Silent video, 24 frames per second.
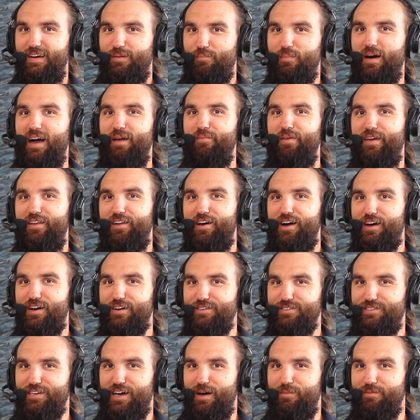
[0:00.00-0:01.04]
my main knock
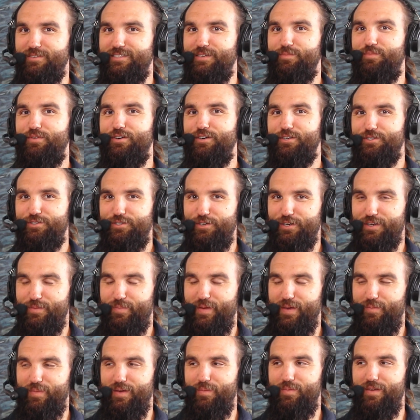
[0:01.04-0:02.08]
on Tom is he took
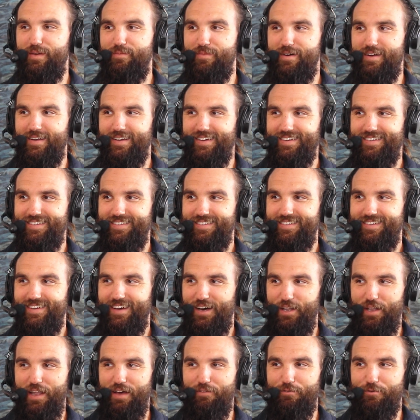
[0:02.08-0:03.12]
PPP money.
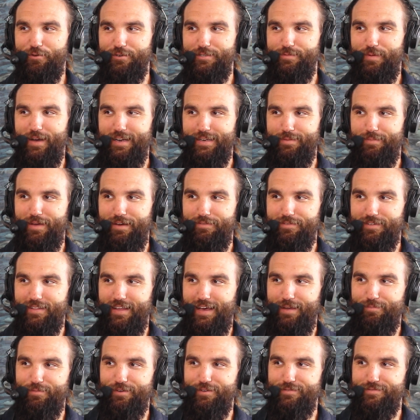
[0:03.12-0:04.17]
I'll never respect him after
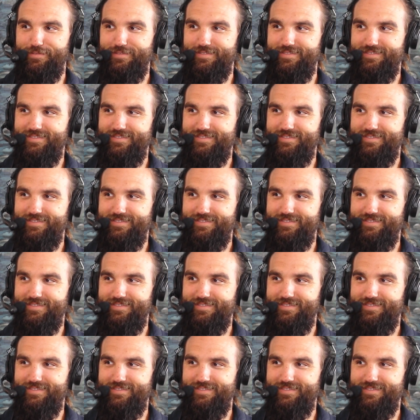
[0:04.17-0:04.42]
that move.